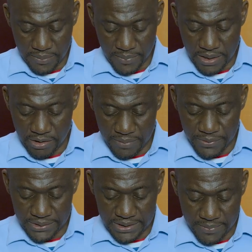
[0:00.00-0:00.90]
May God
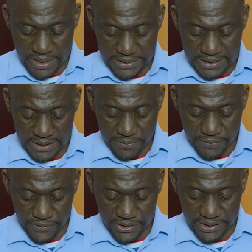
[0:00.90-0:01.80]
help us in the mighty name
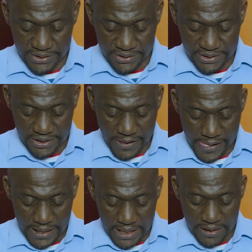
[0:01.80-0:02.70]
of Jesus.
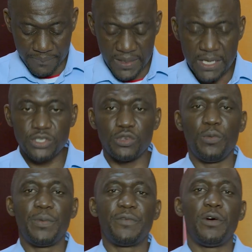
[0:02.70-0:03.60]
Yeah. So
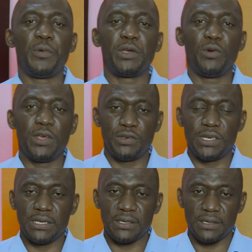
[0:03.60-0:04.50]
before we go into
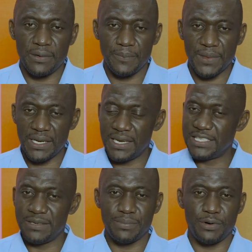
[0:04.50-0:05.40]
the
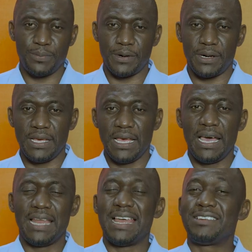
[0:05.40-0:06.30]
lesson proper,
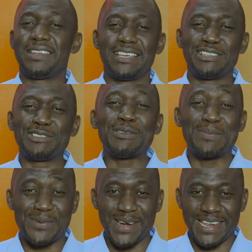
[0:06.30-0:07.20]
I'd like to take a short
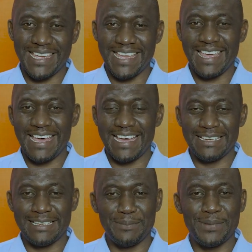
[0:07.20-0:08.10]
break.
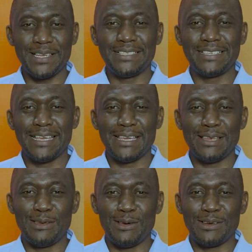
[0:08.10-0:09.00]
And please
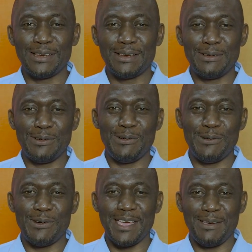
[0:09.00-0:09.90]
don't
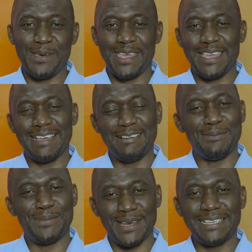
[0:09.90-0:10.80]
go away.
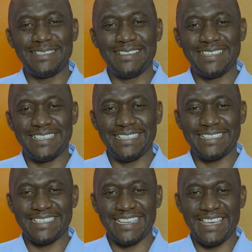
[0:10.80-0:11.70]
God bless you in
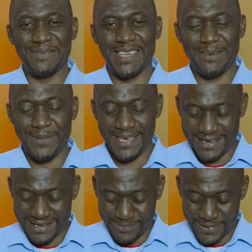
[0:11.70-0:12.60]
Jesus' name. Amen
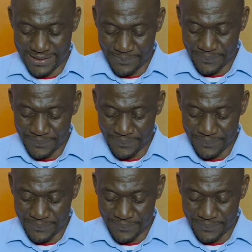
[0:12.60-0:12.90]
and amen.